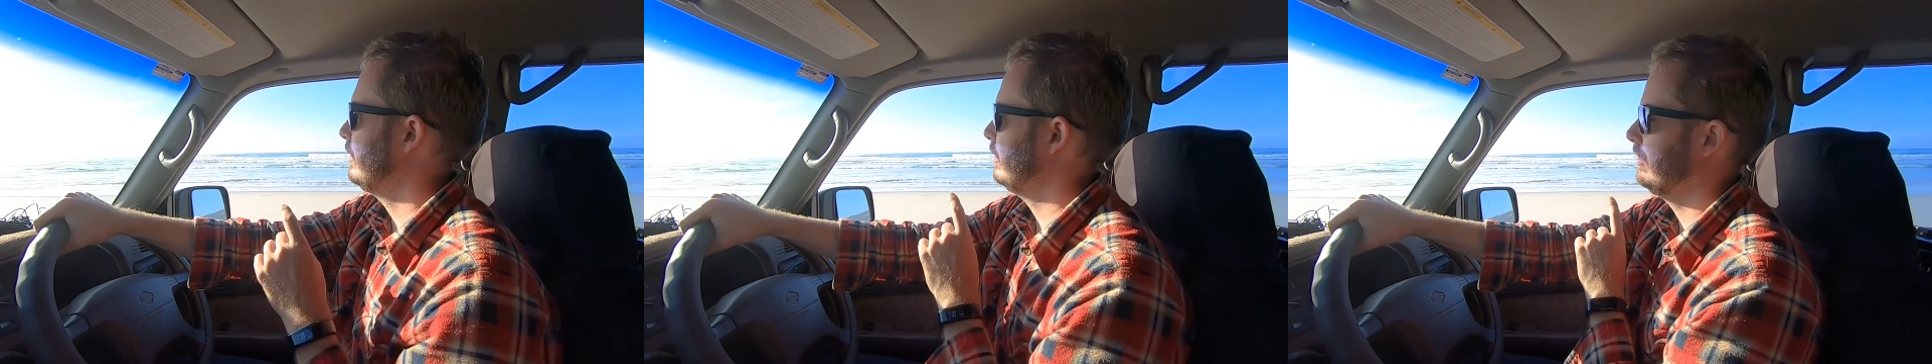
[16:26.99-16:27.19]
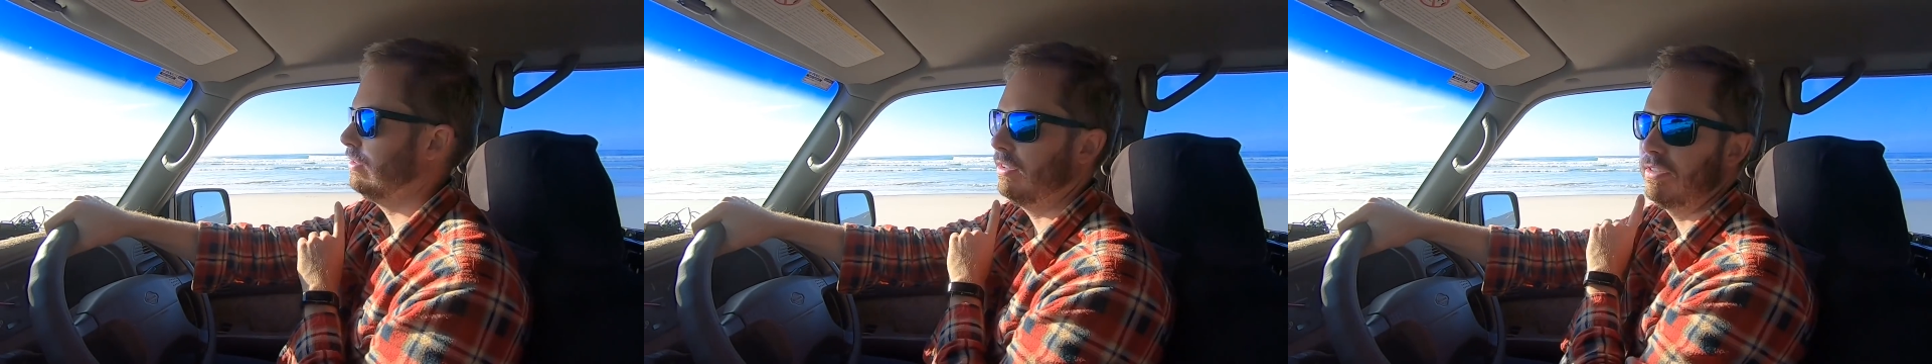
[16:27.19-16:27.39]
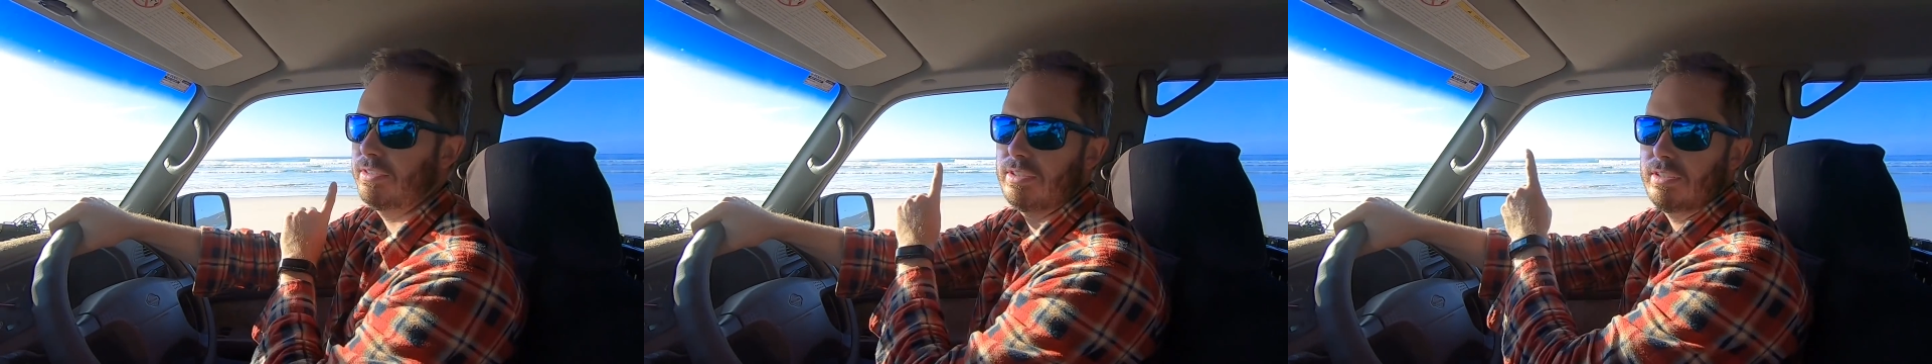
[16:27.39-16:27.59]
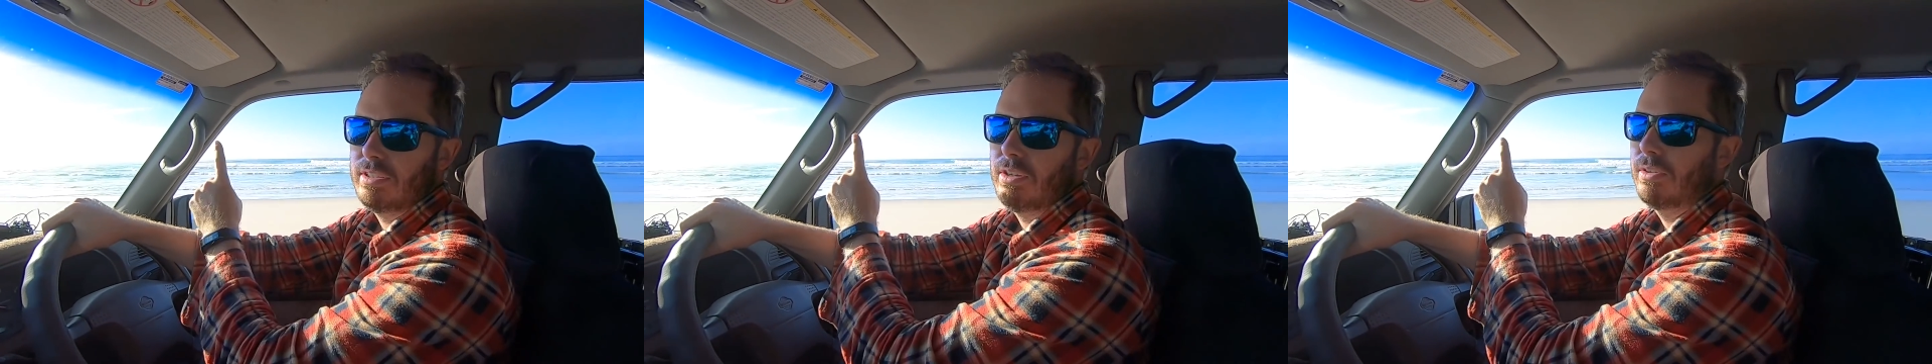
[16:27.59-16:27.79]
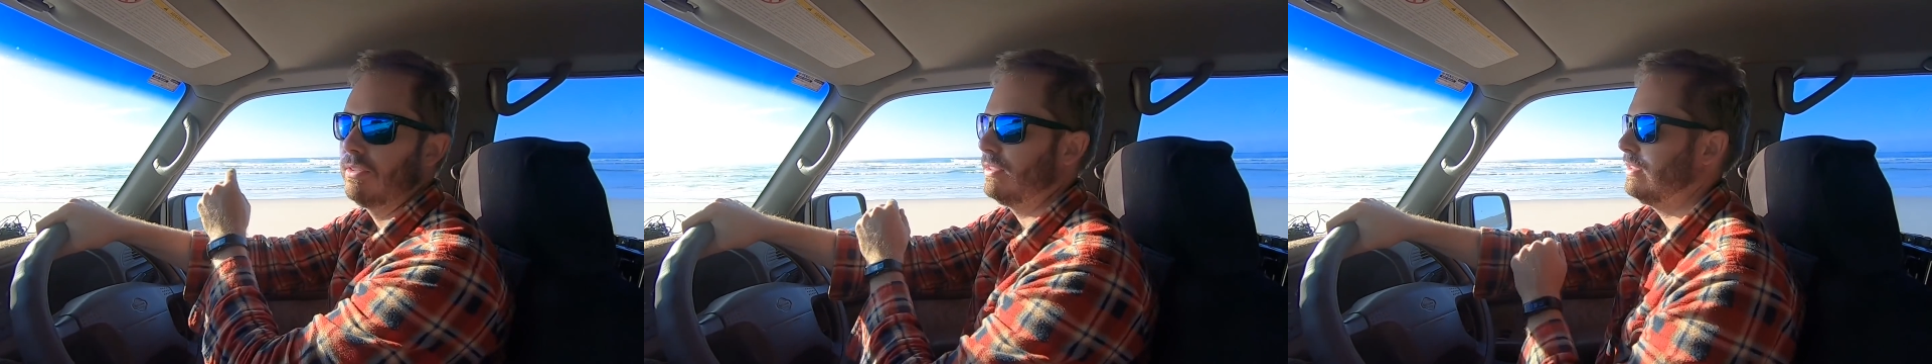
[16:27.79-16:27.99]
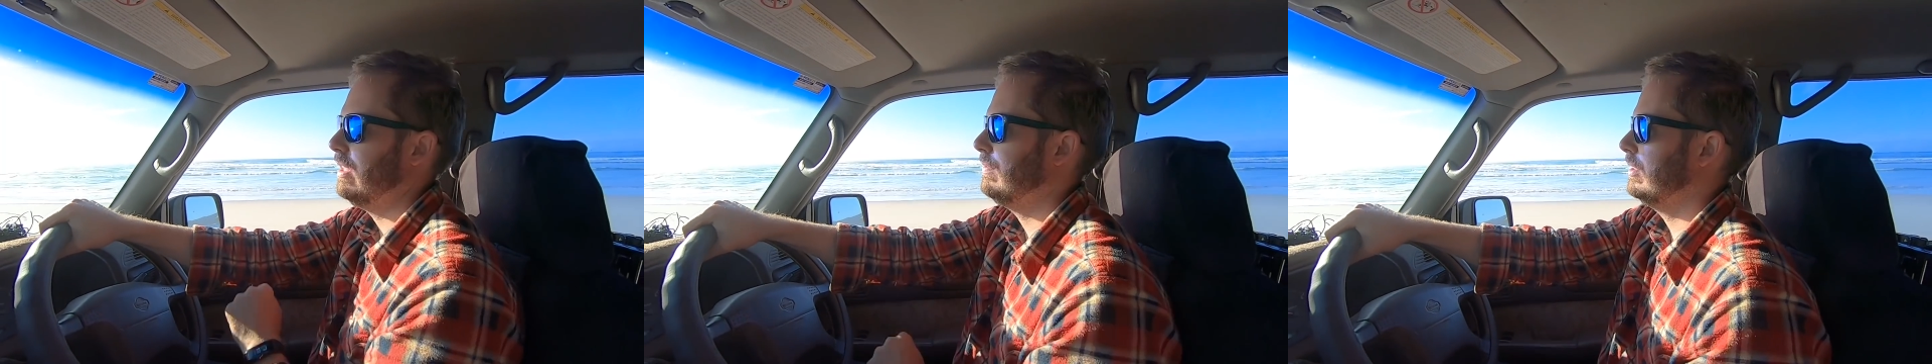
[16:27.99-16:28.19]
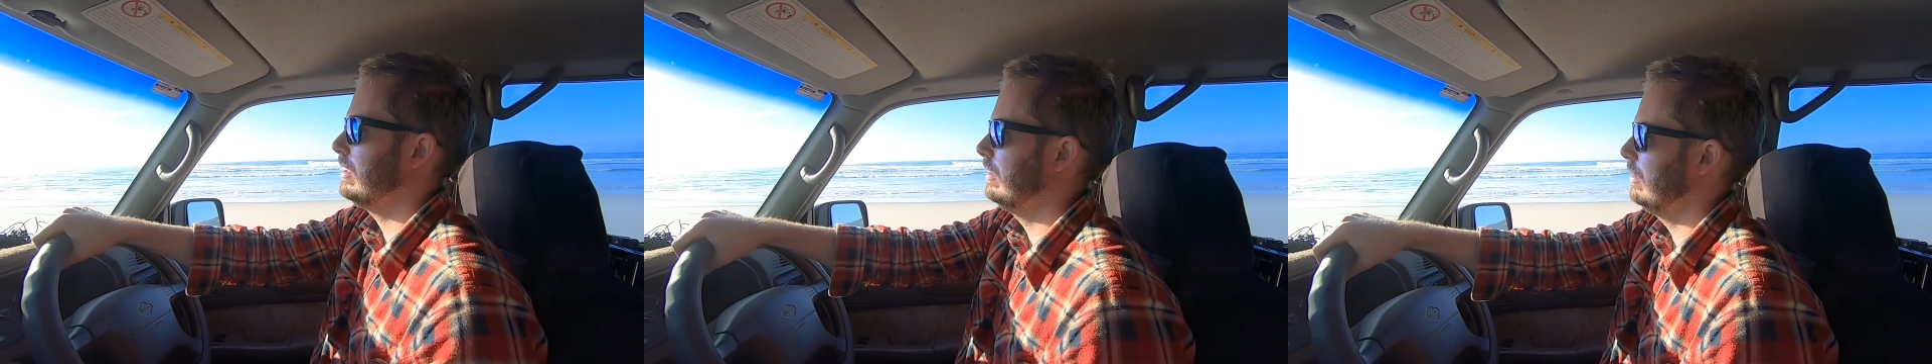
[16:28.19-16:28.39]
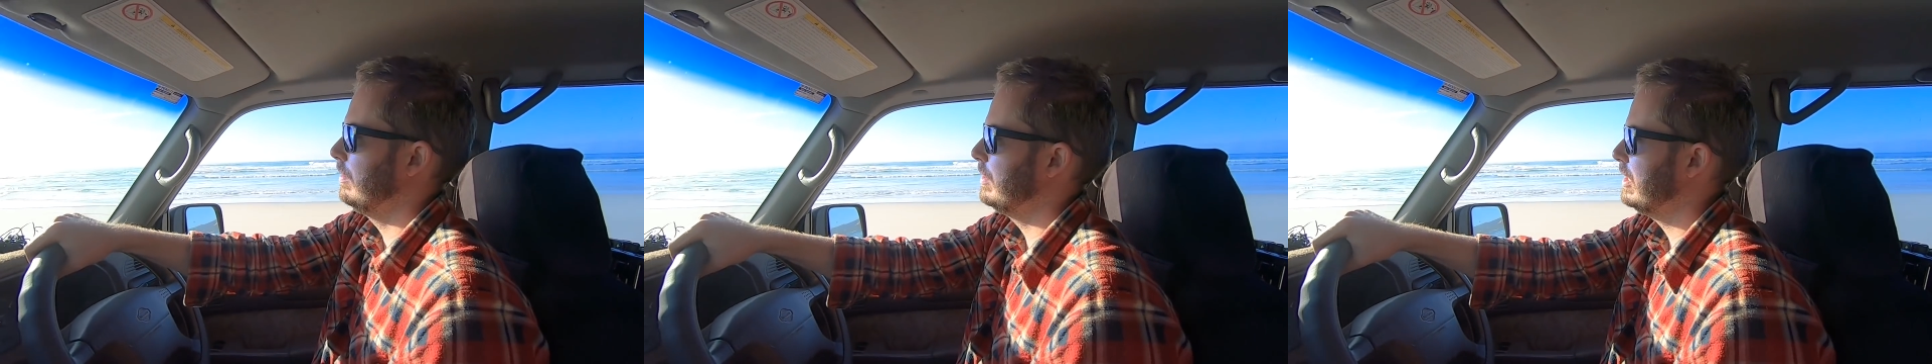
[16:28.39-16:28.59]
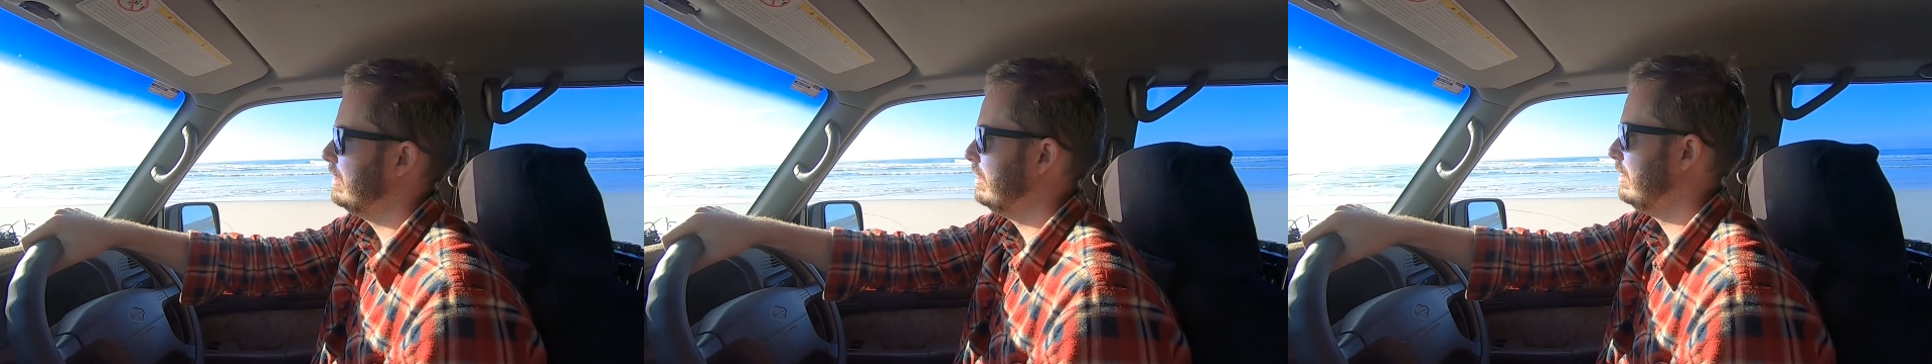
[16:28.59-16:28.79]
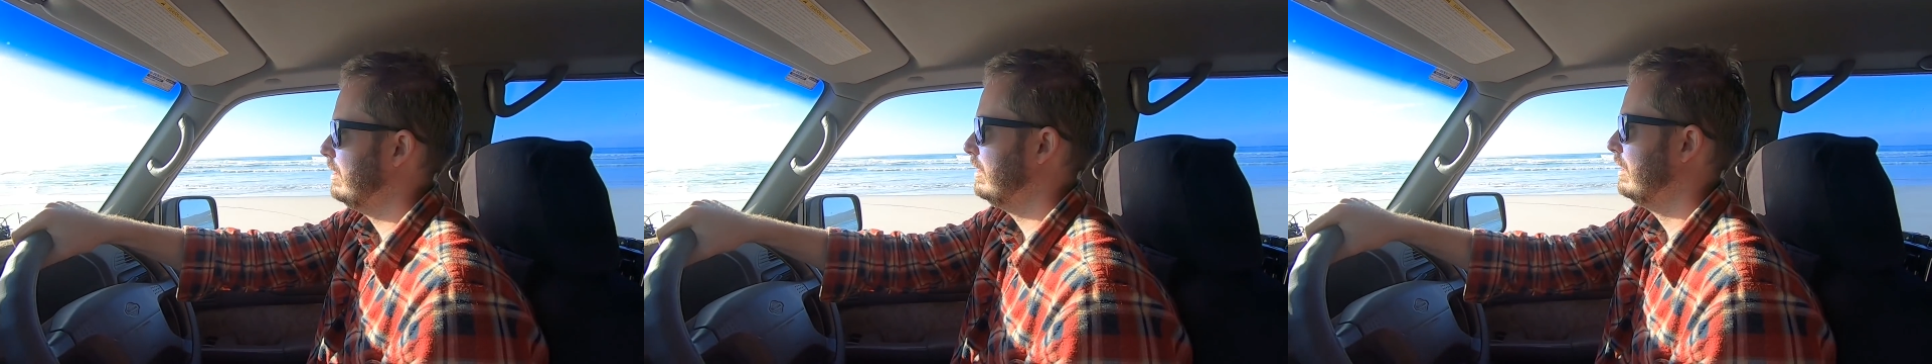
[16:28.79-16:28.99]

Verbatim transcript: can cruise this whole seven kilometres